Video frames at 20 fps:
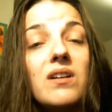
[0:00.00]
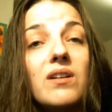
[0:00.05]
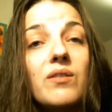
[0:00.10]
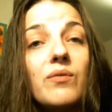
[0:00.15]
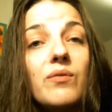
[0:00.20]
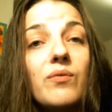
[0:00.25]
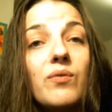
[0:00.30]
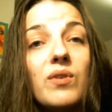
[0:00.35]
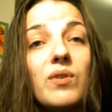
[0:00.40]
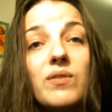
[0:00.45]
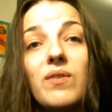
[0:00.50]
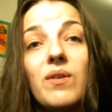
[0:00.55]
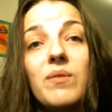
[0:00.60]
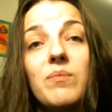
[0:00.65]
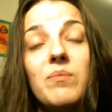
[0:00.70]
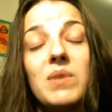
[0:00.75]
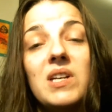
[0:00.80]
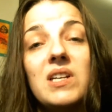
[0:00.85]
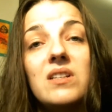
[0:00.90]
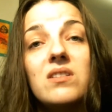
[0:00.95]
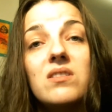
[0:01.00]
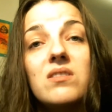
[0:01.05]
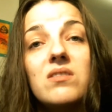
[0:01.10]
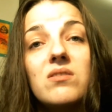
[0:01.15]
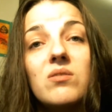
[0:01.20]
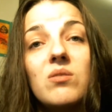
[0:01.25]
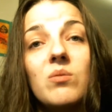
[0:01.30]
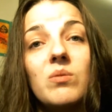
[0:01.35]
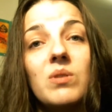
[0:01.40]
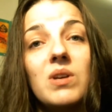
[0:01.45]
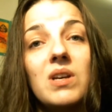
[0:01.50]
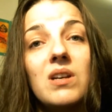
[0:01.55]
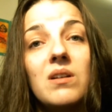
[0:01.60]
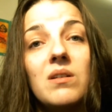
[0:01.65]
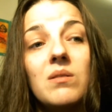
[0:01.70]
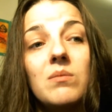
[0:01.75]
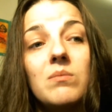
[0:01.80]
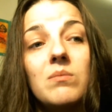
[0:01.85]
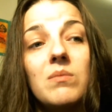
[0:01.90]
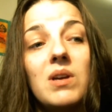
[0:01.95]
45 minutes to go get
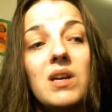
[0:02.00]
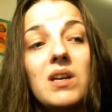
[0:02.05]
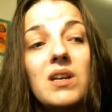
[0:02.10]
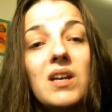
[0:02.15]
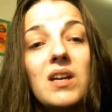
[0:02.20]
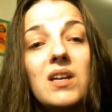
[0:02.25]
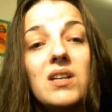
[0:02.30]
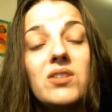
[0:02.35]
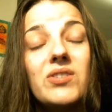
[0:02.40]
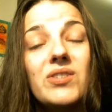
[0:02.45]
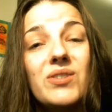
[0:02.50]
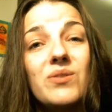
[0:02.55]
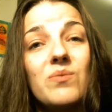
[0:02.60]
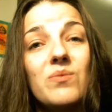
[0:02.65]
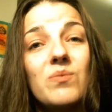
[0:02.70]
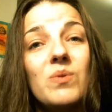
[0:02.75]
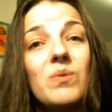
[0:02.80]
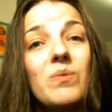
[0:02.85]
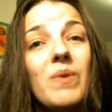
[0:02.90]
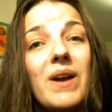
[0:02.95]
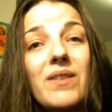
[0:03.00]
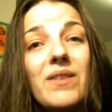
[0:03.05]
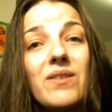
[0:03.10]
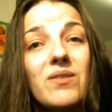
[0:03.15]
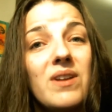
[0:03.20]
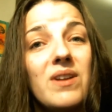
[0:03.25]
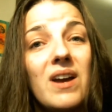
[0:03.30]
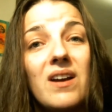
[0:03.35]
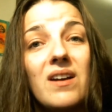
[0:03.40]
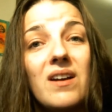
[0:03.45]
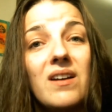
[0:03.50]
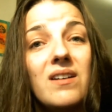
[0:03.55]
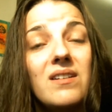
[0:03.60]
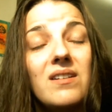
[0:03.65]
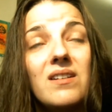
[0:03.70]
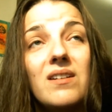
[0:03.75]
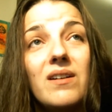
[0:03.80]
him, and I just would rather not.